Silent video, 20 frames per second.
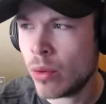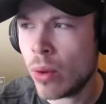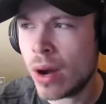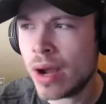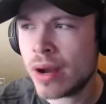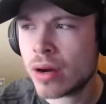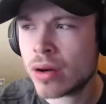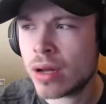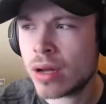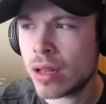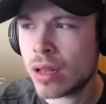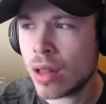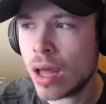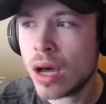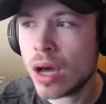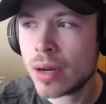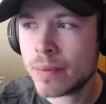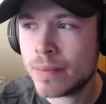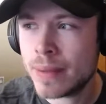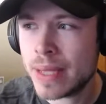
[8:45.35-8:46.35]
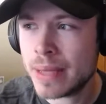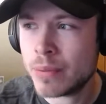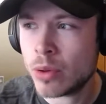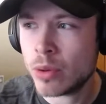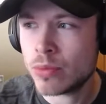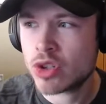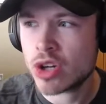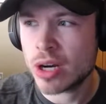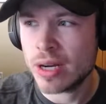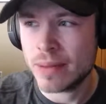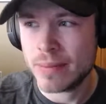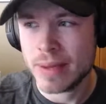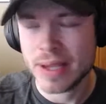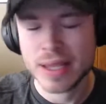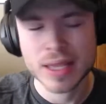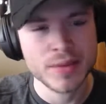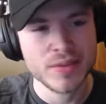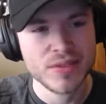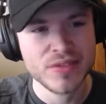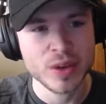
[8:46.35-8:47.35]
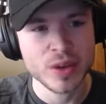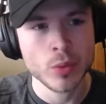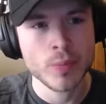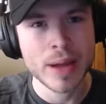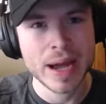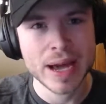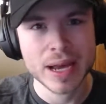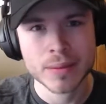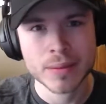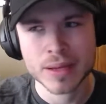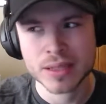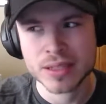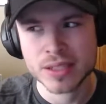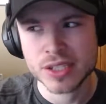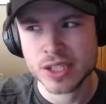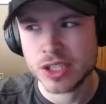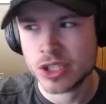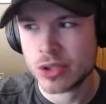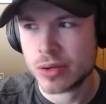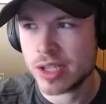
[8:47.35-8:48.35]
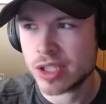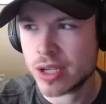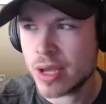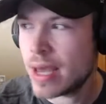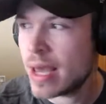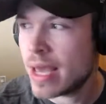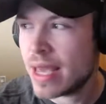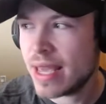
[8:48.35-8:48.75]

Why are a lot of people trying to make him feel bad about the situation?